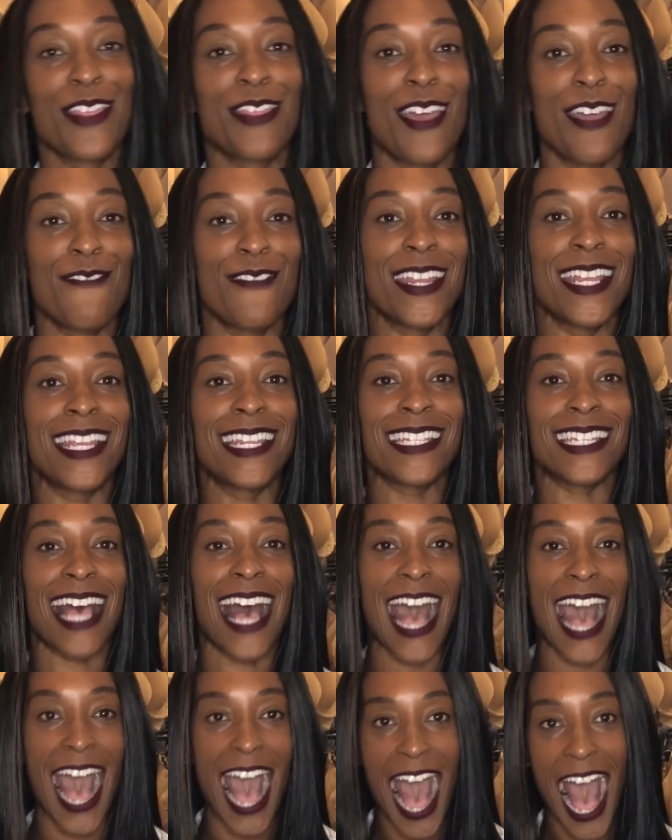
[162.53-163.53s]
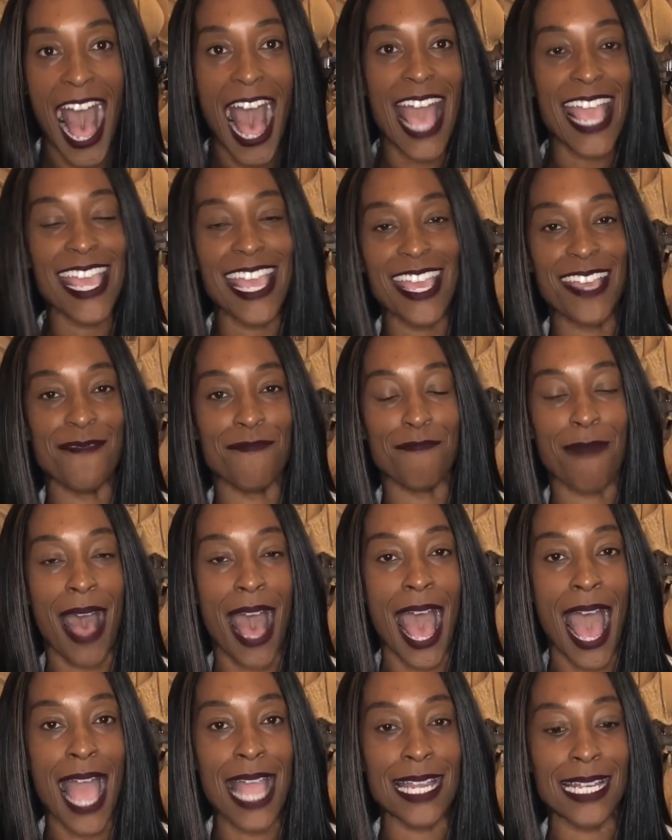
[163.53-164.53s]
There is high
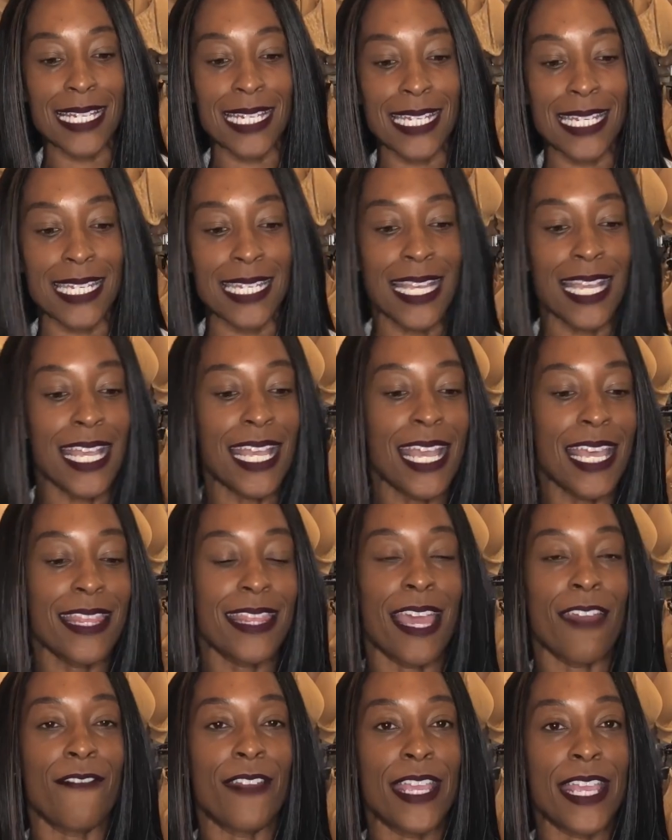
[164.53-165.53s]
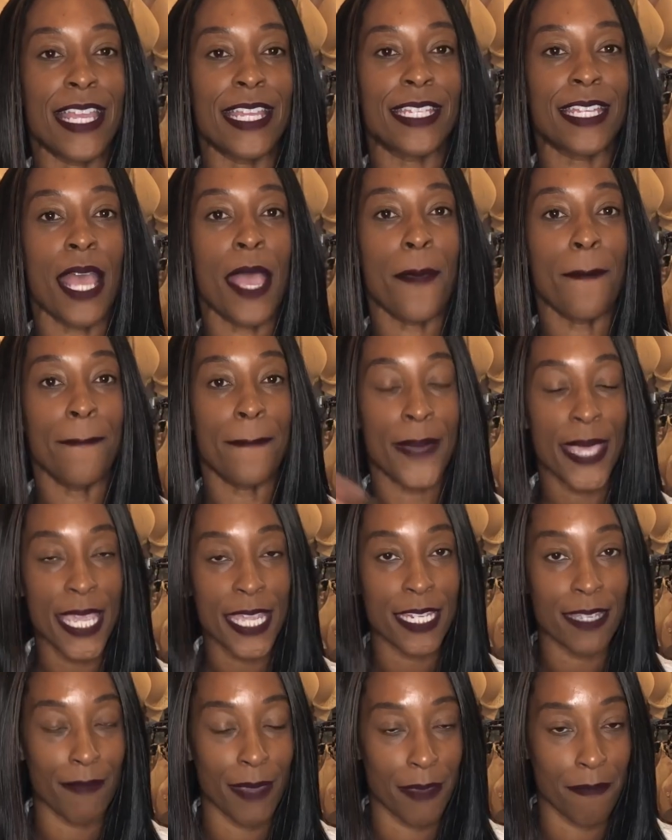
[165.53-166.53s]
impact, there is
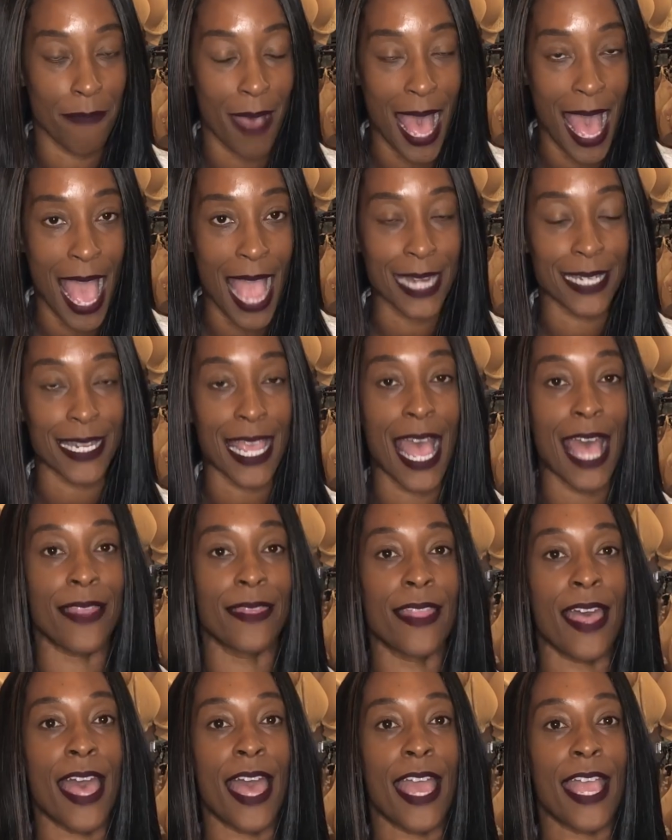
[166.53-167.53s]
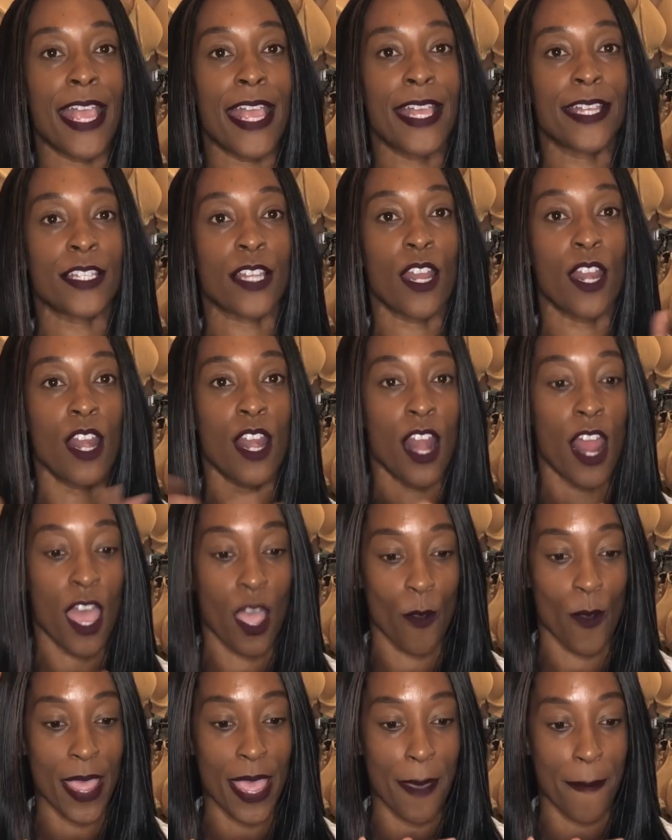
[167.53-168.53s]
medium impact, and there is
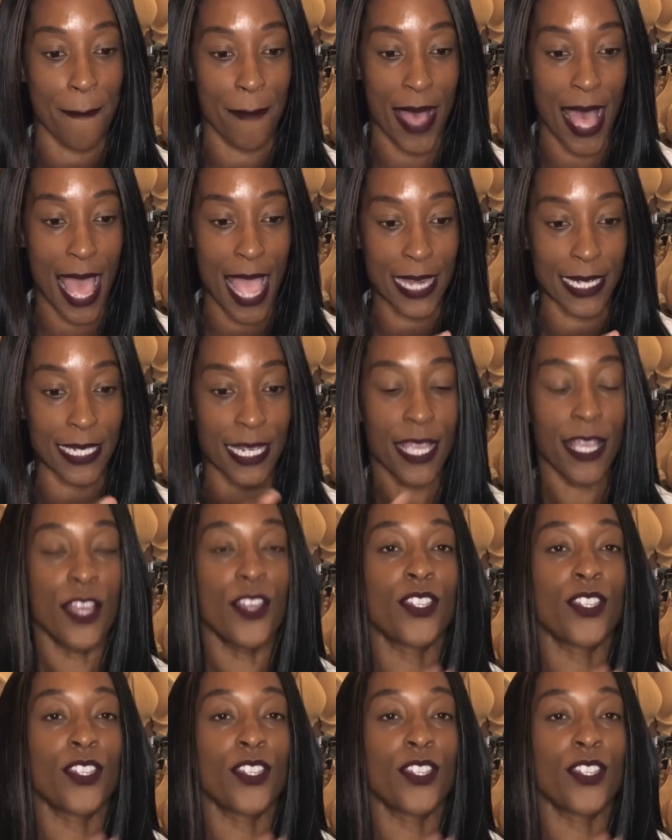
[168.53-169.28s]
low impact.